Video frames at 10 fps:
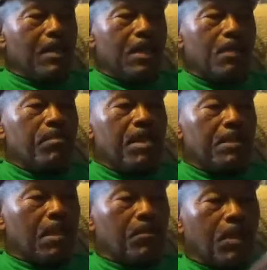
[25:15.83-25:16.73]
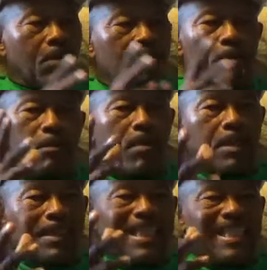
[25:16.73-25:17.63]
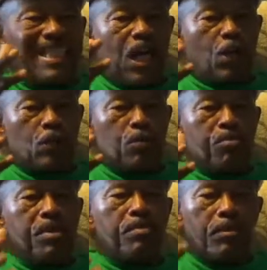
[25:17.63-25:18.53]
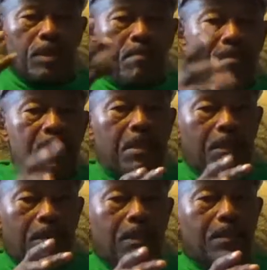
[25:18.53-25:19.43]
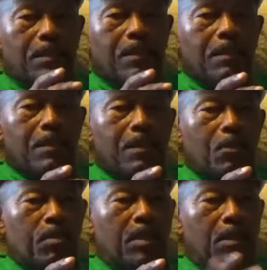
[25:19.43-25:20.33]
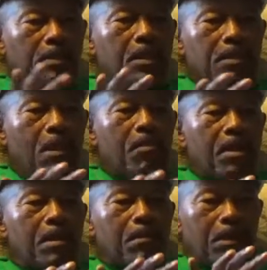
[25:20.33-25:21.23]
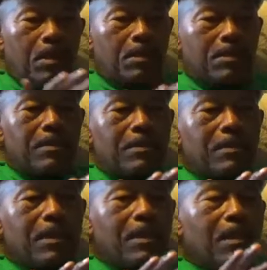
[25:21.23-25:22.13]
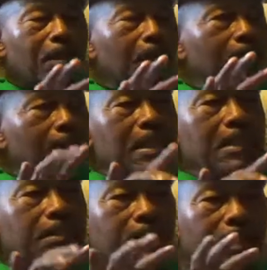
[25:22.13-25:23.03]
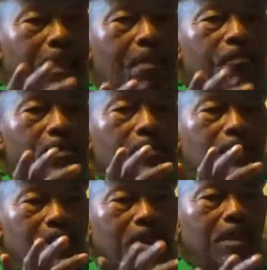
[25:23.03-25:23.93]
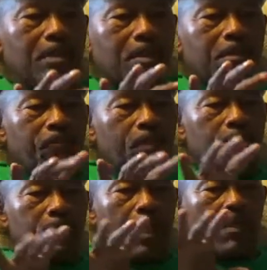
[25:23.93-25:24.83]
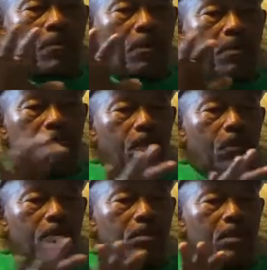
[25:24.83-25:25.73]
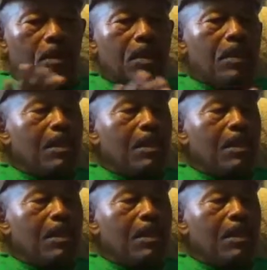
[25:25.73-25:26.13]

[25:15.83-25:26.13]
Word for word: That means I'm talking to about six thousand people immediately, because that's how many cousins, uh, nieces and nephews and cousins, first, second, third, fourth, and so on.